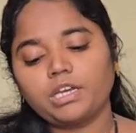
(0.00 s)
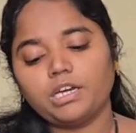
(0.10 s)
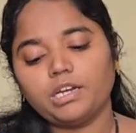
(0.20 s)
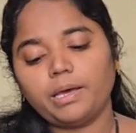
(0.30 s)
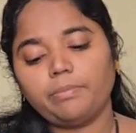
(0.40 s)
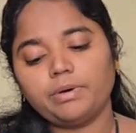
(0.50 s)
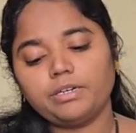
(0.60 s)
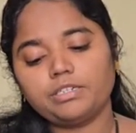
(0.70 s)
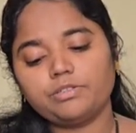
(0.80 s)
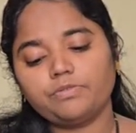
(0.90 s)

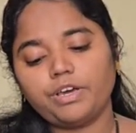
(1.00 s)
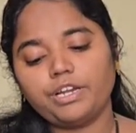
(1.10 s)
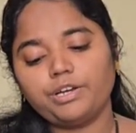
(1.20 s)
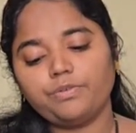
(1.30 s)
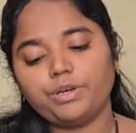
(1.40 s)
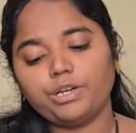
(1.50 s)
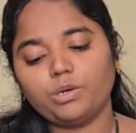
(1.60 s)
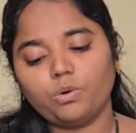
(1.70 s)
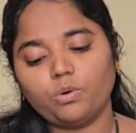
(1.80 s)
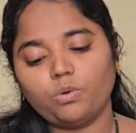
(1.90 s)
numbers, when it will
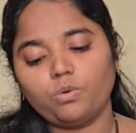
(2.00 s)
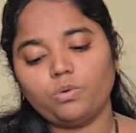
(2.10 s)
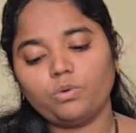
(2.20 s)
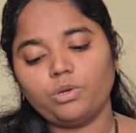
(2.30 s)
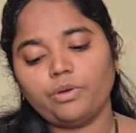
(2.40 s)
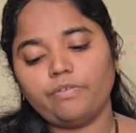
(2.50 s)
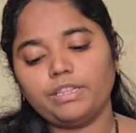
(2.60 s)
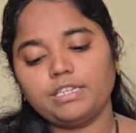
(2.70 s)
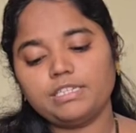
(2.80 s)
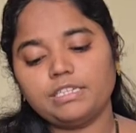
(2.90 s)
grow,
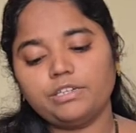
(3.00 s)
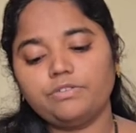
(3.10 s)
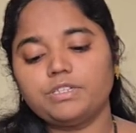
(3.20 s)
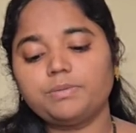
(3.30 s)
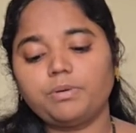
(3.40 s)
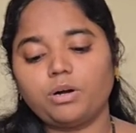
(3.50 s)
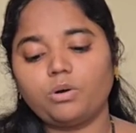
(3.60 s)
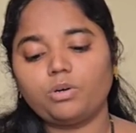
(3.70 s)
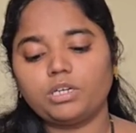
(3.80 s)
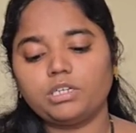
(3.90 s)
when the seed will
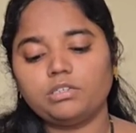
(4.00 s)
sprout,